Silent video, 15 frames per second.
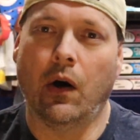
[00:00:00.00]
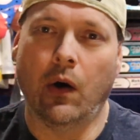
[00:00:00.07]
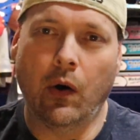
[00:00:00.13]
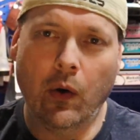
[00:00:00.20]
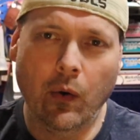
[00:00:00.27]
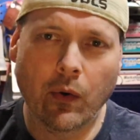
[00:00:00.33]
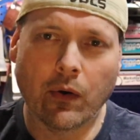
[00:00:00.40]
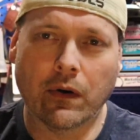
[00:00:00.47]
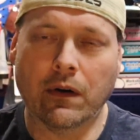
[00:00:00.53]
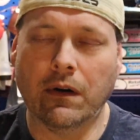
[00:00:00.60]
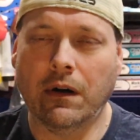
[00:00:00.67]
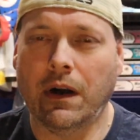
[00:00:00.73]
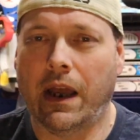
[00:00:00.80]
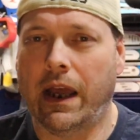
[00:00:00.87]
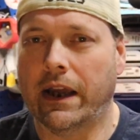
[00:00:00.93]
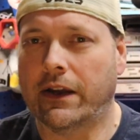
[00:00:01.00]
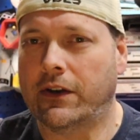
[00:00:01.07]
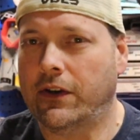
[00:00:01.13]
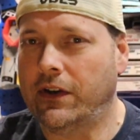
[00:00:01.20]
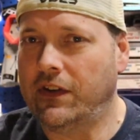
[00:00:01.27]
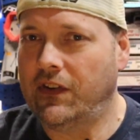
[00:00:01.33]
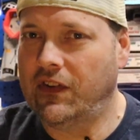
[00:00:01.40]
or I
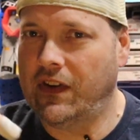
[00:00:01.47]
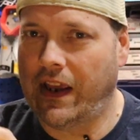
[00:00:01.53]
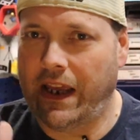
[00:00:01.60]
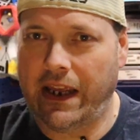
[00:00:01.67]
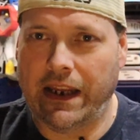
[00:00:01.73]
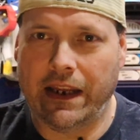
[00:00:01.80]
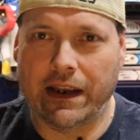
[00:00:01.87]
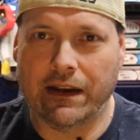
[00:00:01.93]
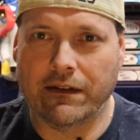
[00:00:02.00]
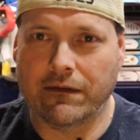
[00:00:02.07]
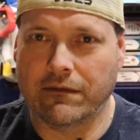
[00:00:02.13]
could stay